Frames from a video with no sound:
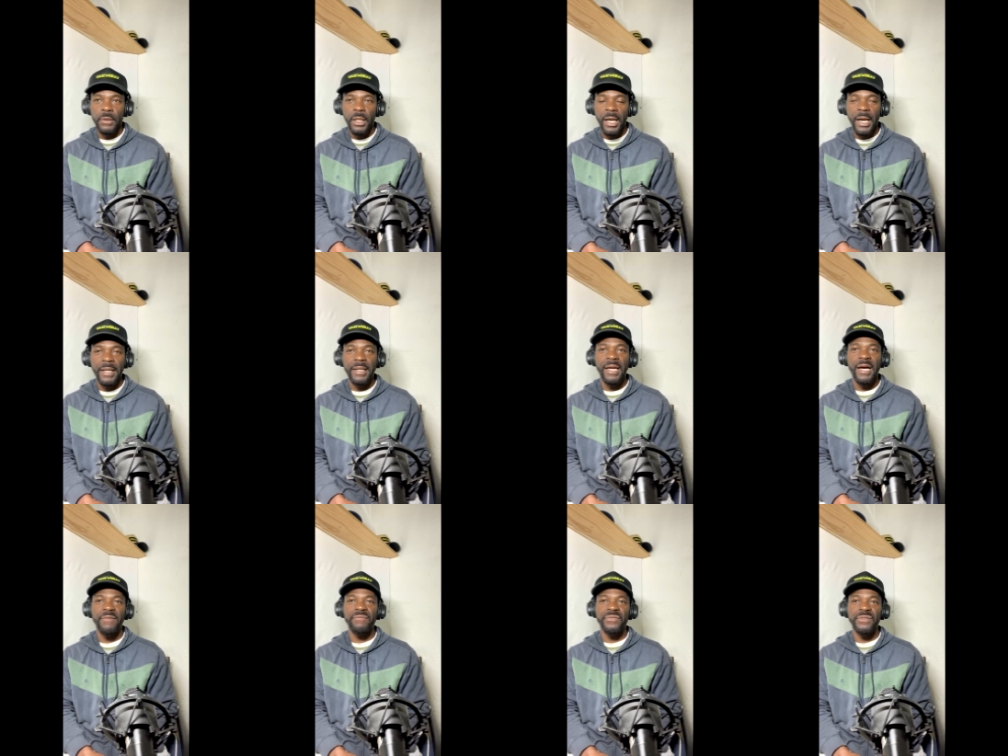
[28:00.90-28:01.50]

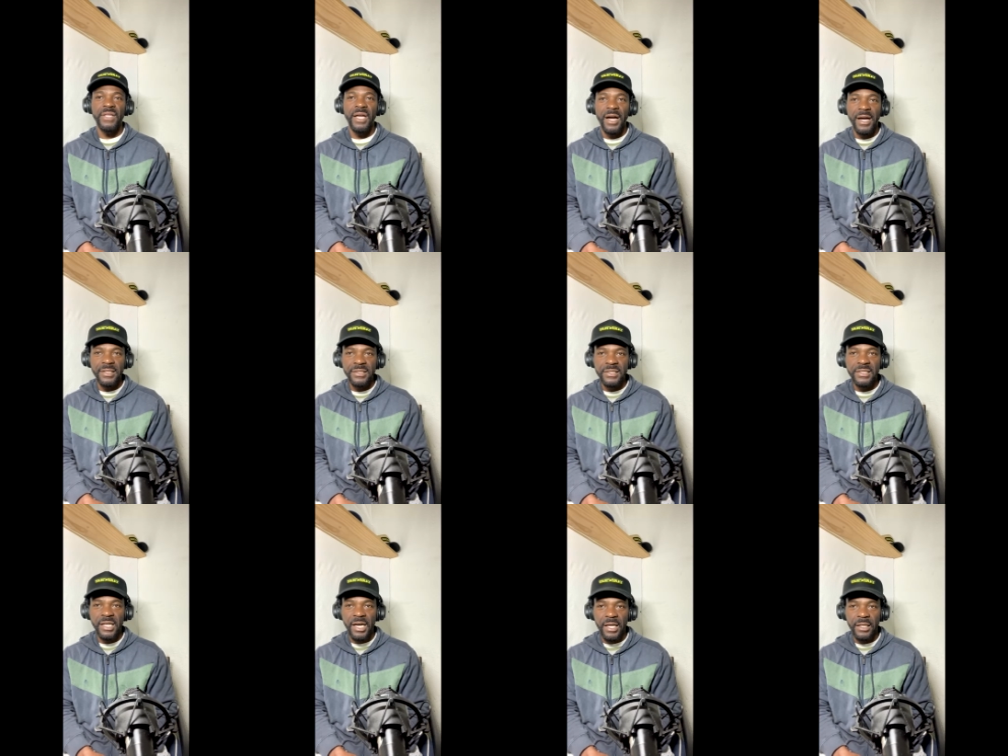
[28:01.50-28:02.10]
and have
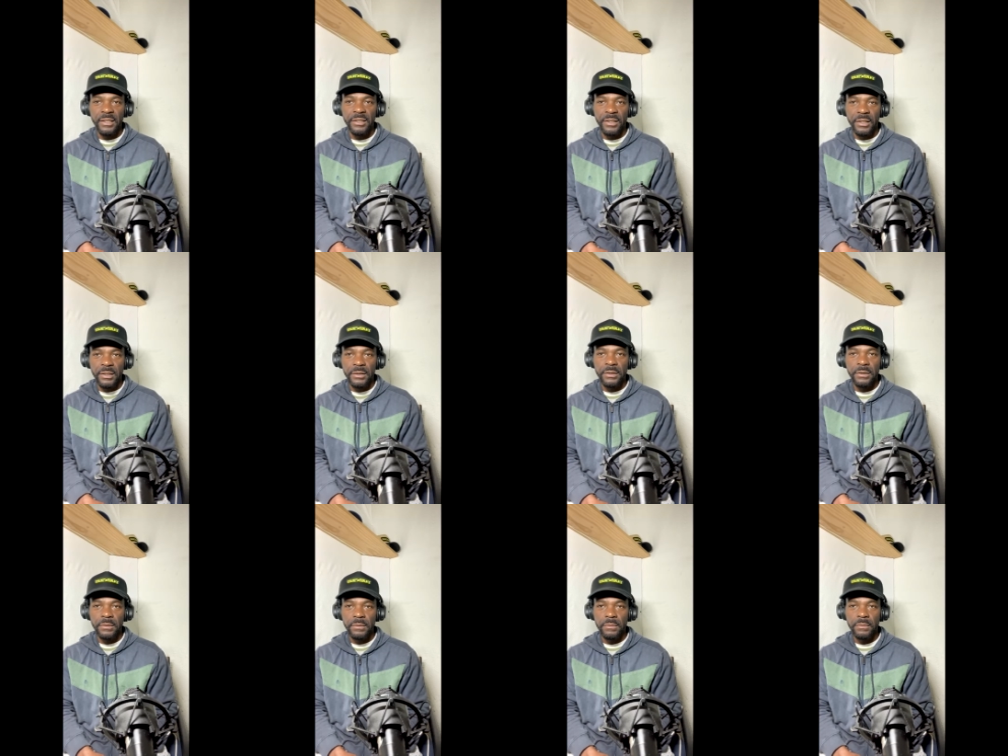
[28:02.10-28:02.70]
dancehall in
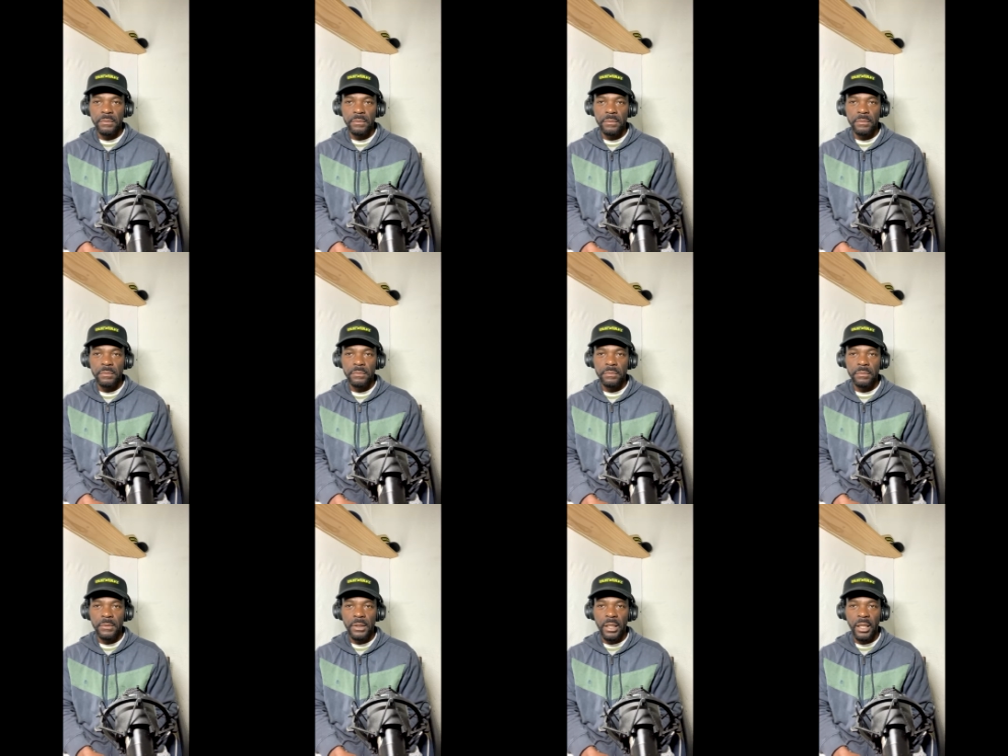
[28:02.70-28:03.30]
it,
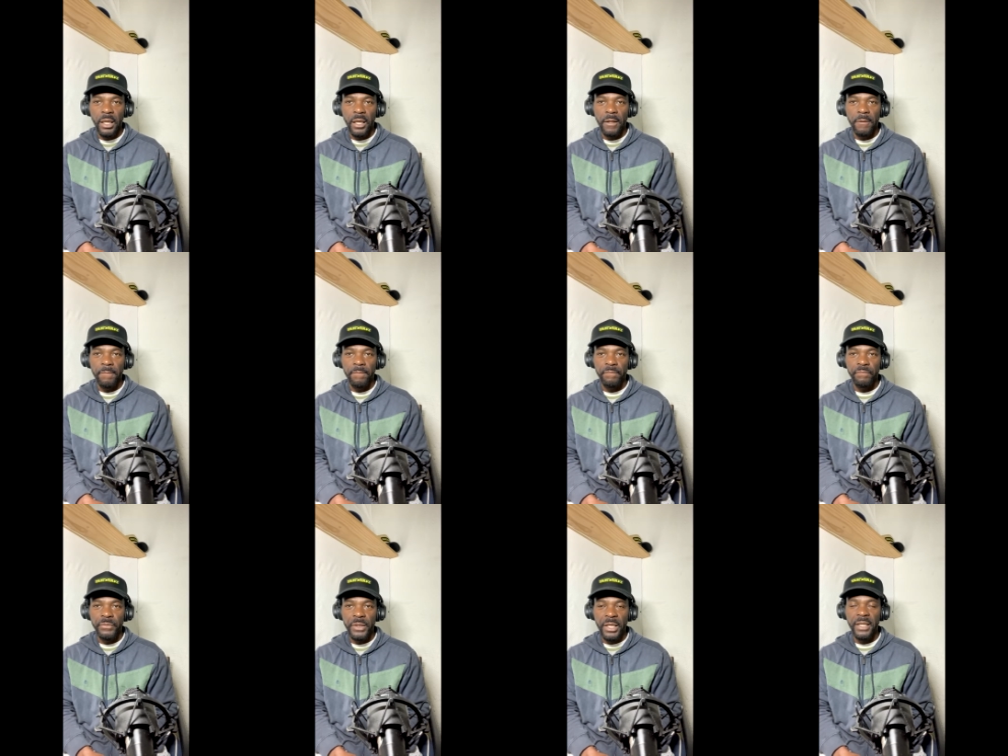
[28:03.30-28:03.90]

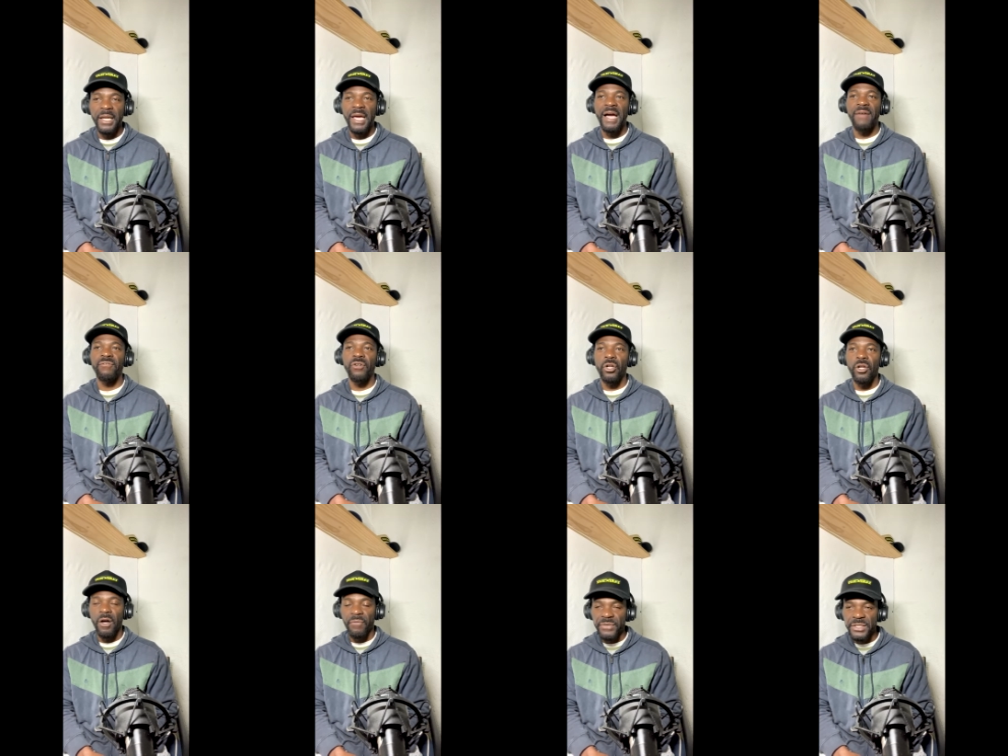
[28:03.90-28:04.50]
and have
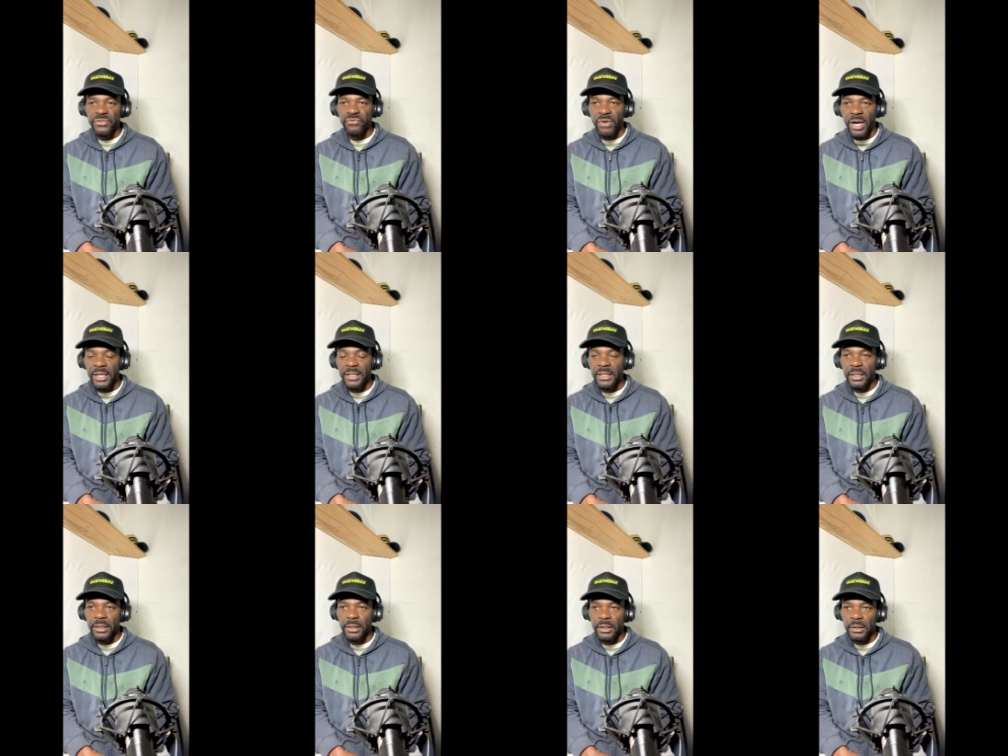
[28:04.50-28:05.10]
lovers
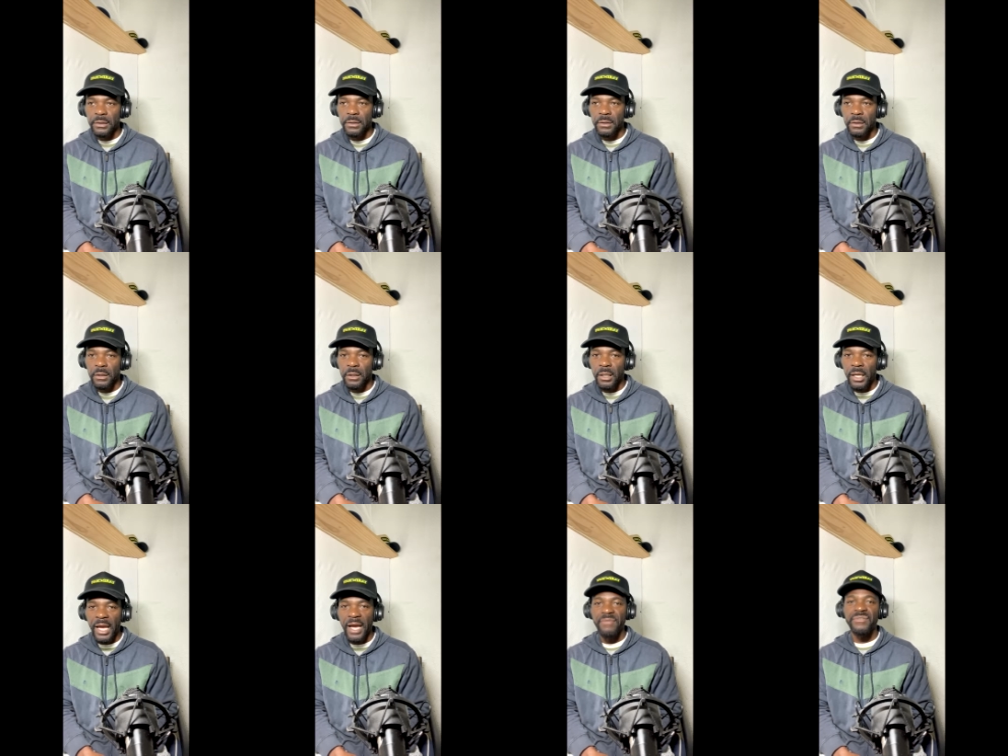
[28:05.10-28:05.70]
rock in it,
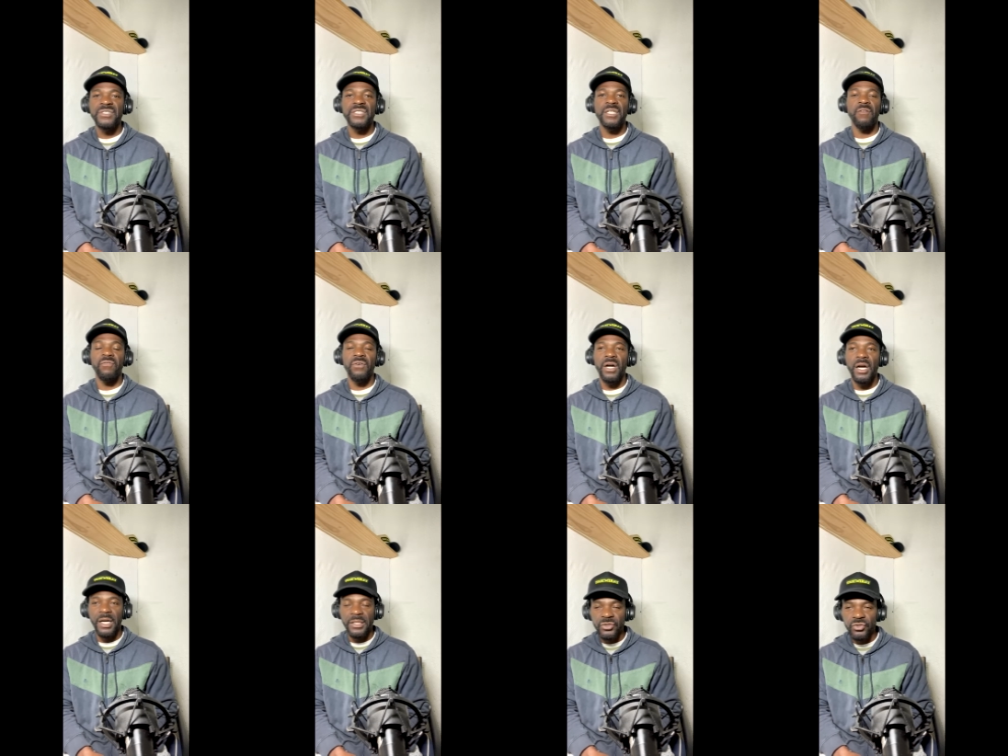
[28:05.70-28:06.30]
have
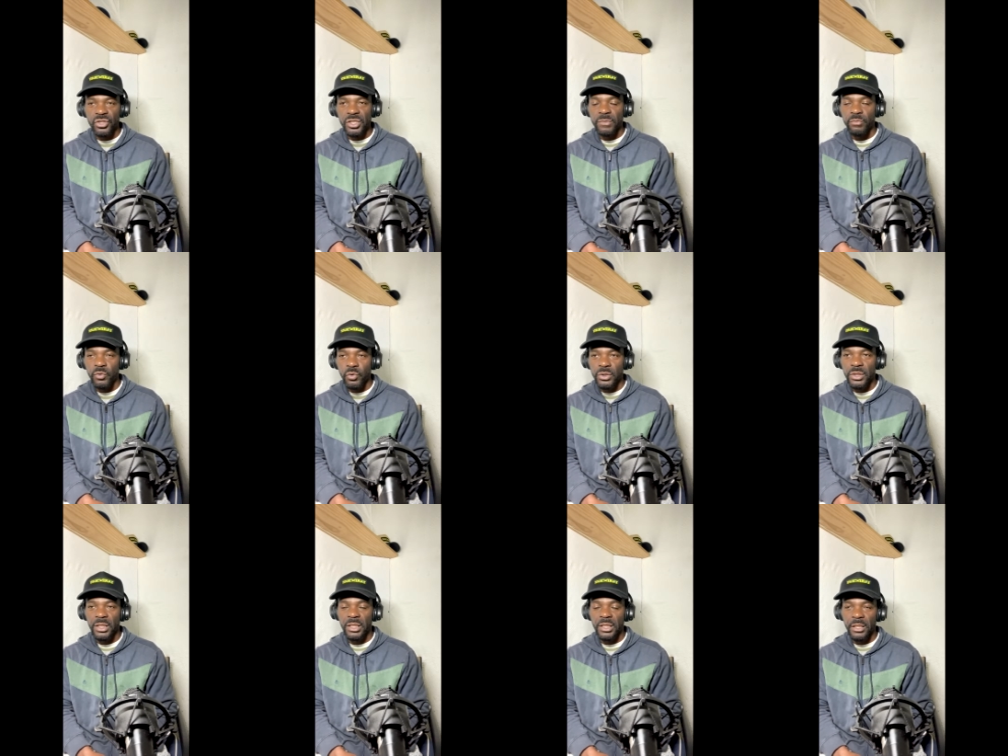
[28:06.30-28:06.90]
self-conscious
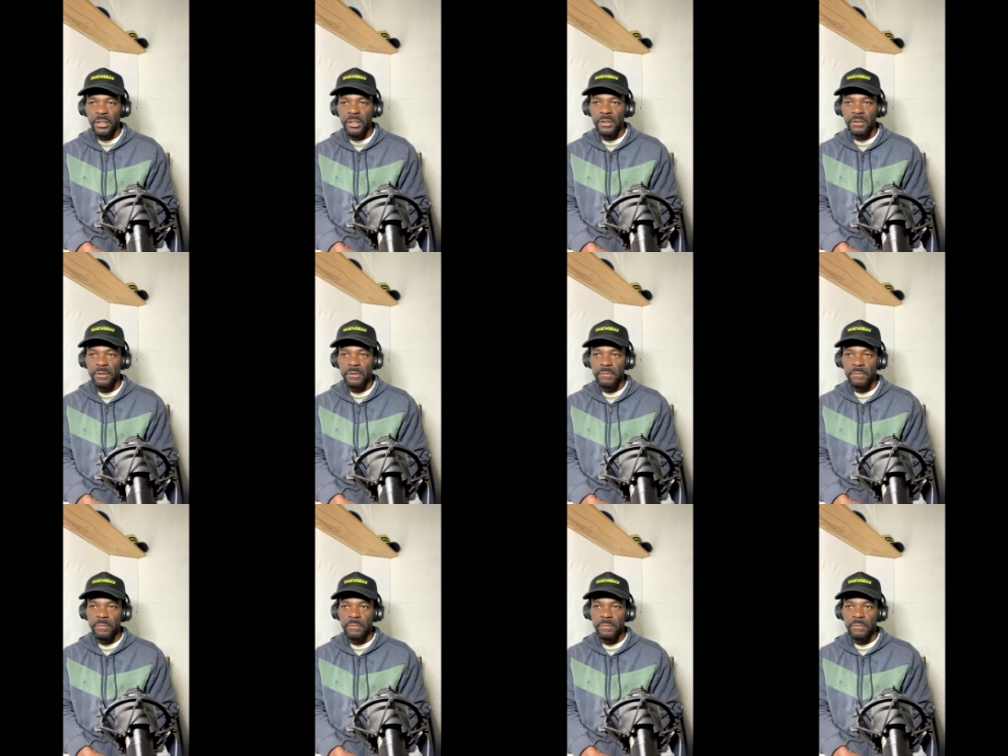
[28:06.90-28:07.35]
music in it,